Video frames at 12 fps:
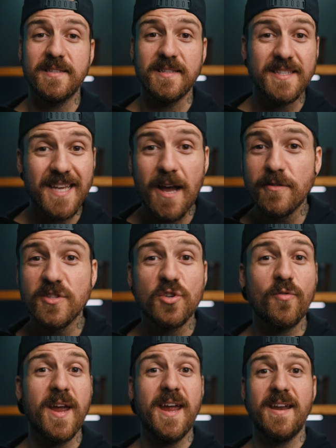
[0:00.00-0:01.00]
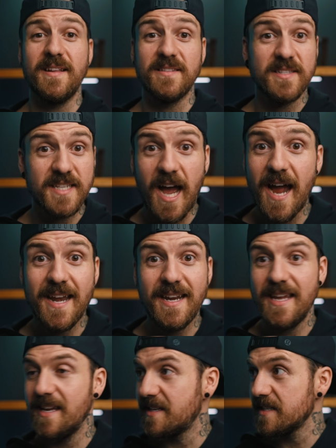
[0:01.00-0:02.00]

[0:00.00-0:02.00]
it sounds great, it's tiny, it